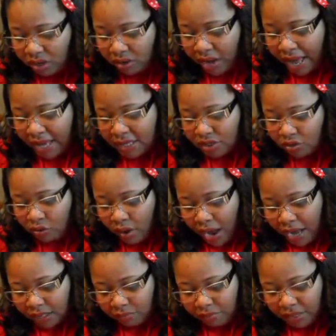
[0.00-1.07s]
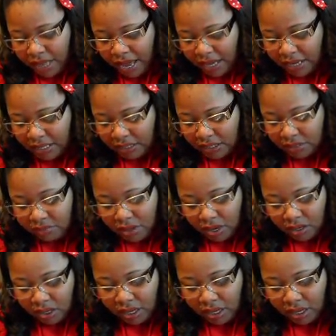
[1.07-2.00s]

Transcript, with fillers: The case cracked, but hey, this is better.